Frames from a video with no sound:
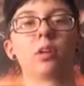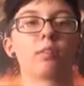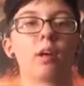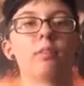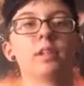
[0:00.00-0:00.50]
off,
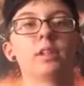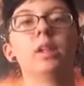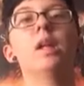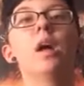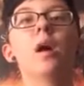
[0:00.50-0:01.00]

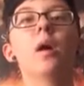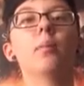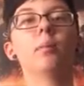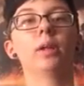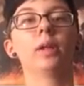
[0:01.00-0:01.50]
obviously.
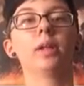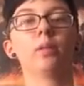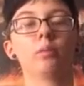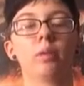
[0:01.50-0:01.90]
But like